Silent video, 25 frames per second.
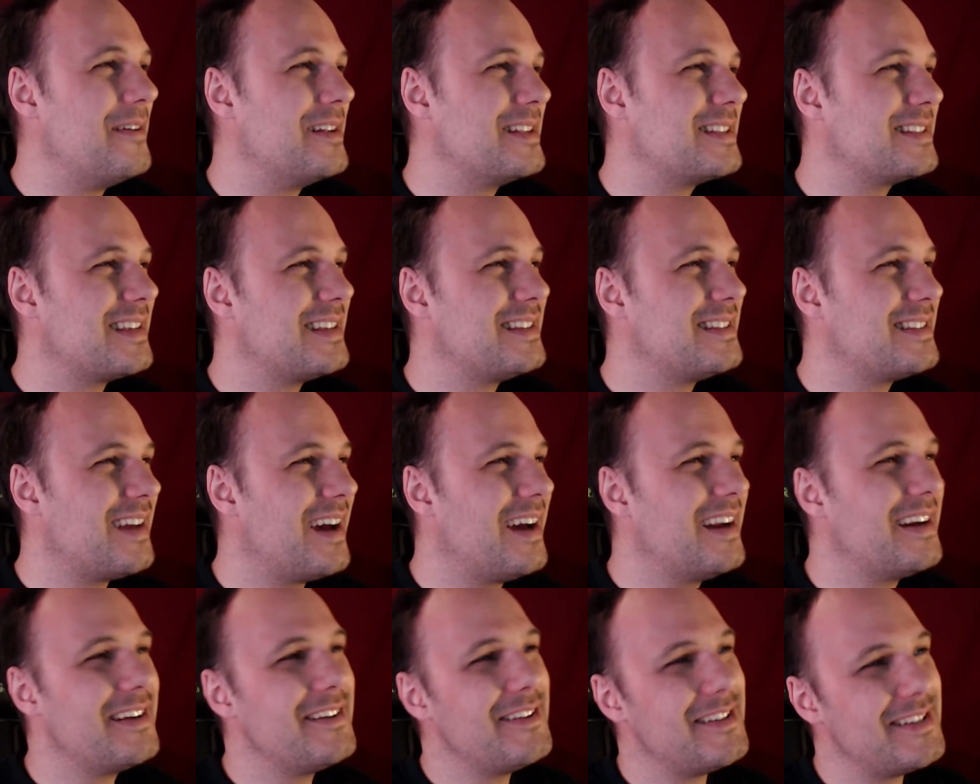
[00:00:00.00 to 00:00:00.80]
It's
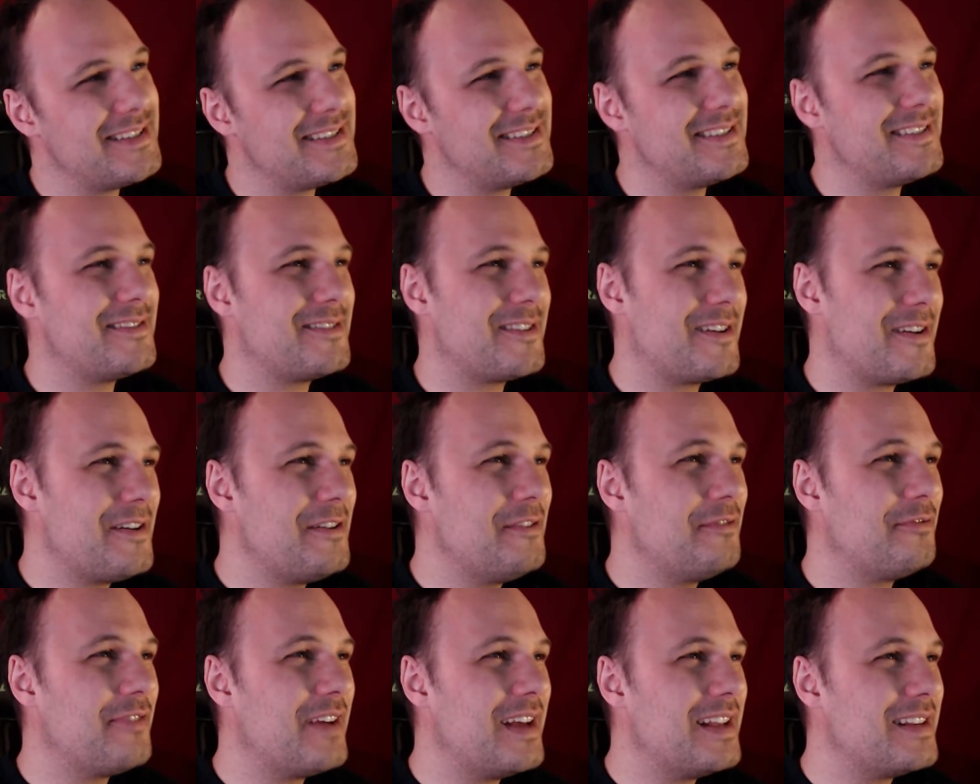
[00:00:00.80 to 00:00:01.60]
either it's your
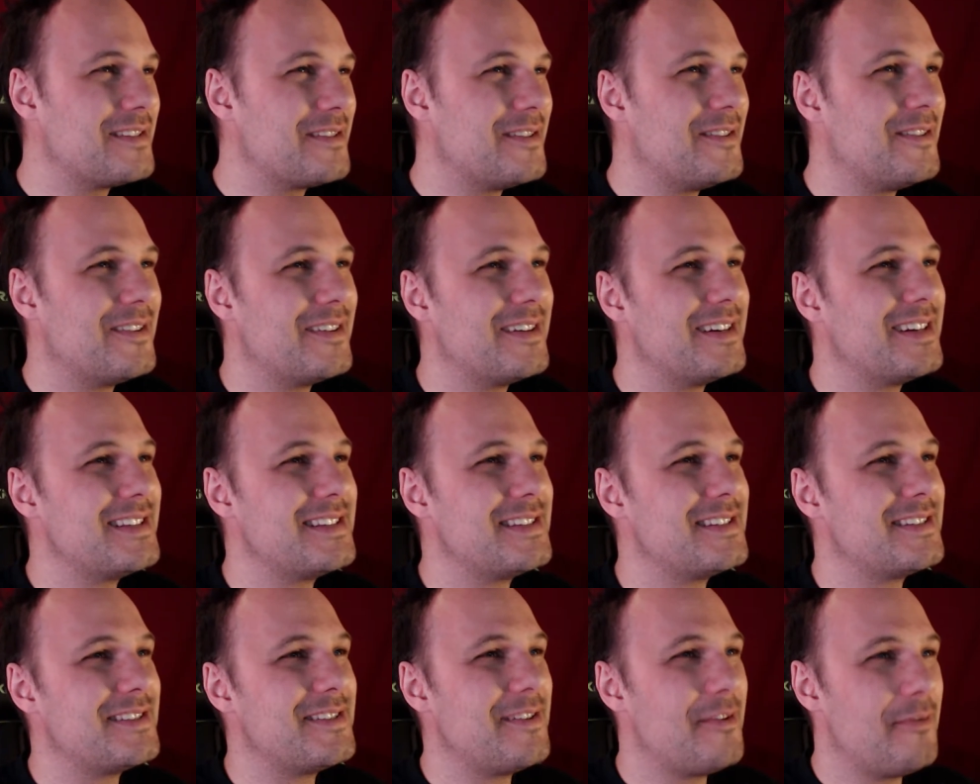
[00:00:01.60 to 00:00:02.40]
girlfriend or
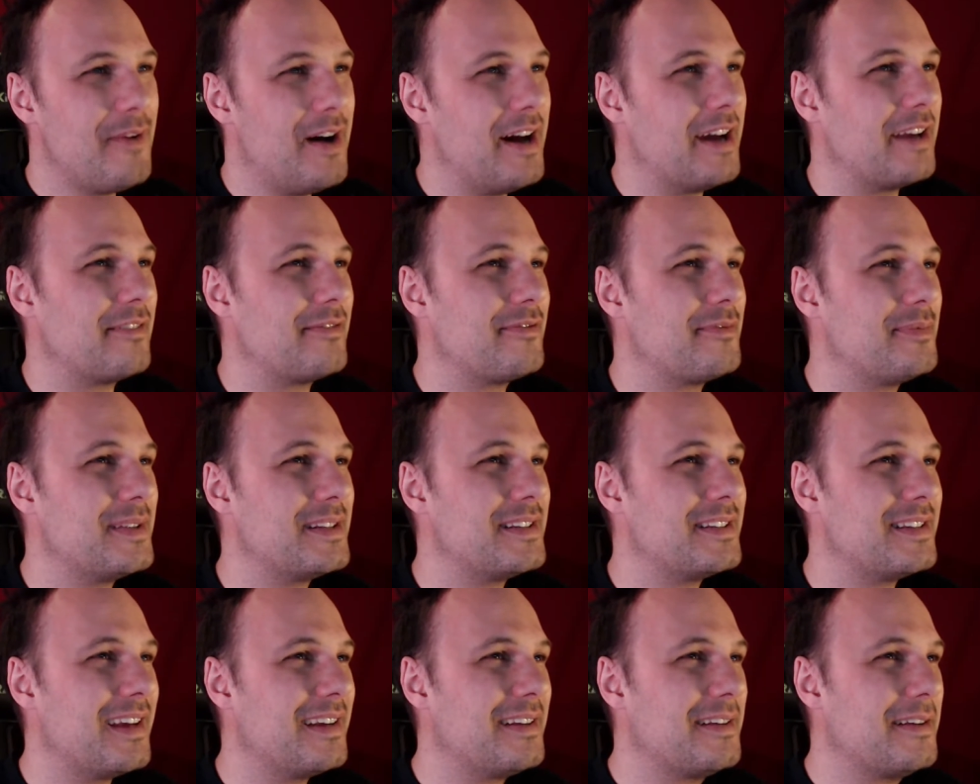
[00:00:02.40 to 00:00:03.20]
it's your wife,
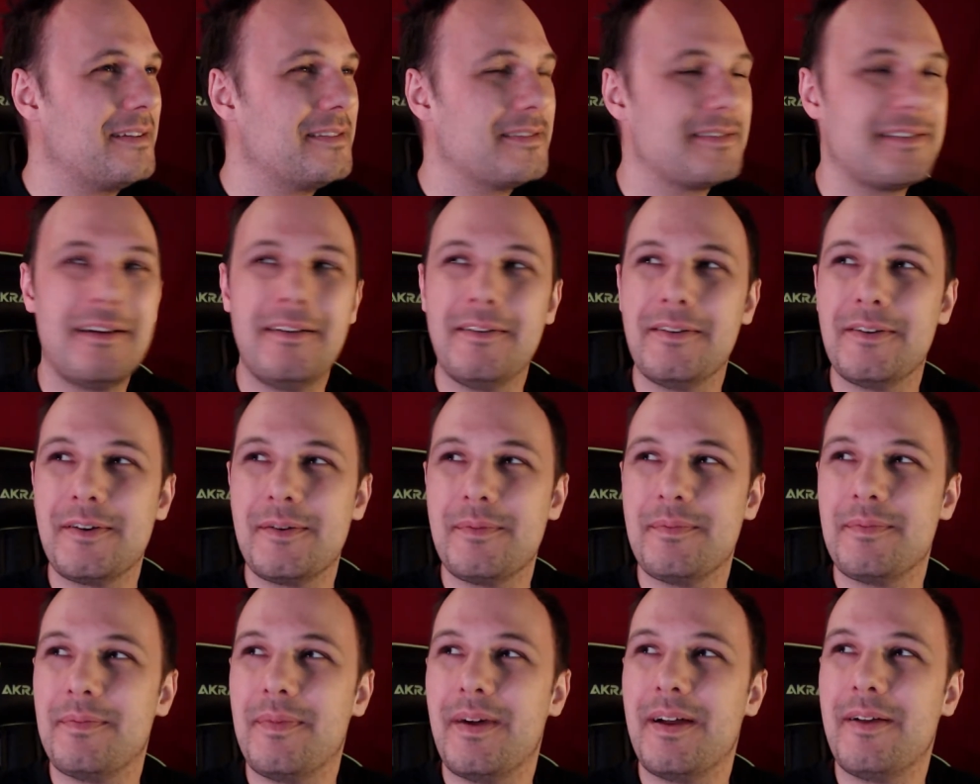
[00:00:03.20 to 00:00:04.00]
but I can't call
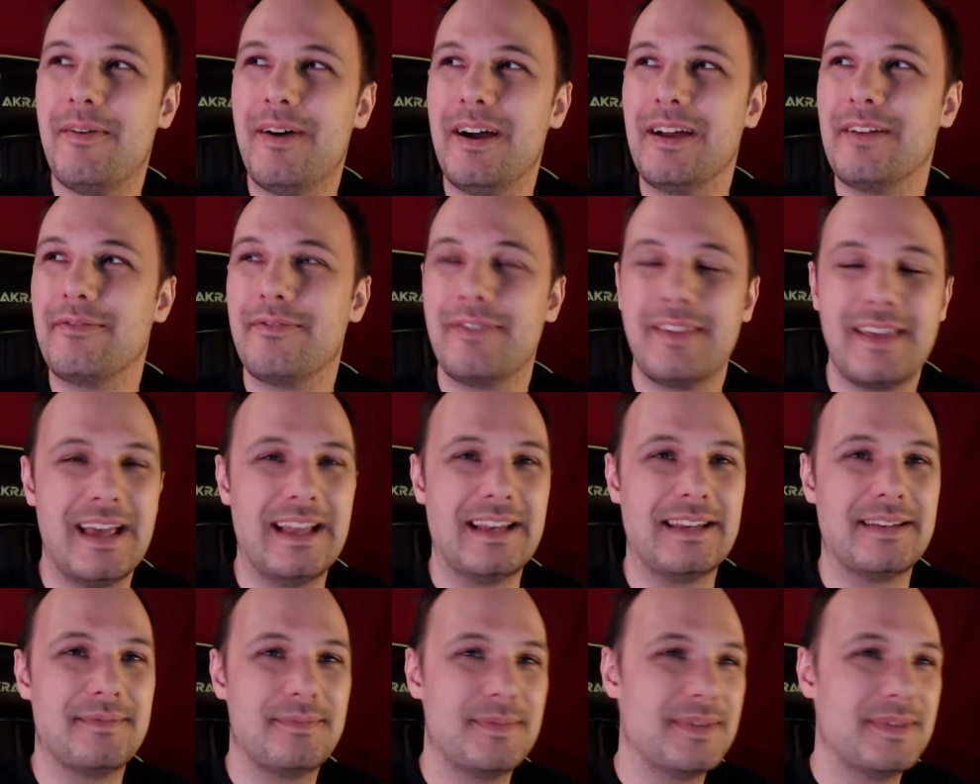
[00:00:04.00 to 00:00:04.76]
her my wife yet.